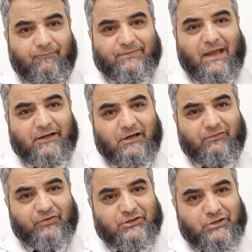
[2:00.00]
If that
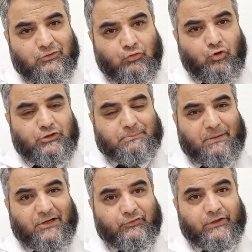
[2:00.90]
infection
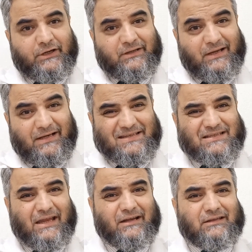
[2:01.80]
penetrate
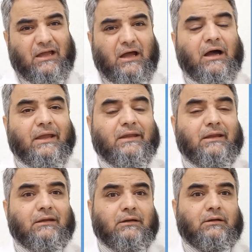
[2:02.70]
inside the eye,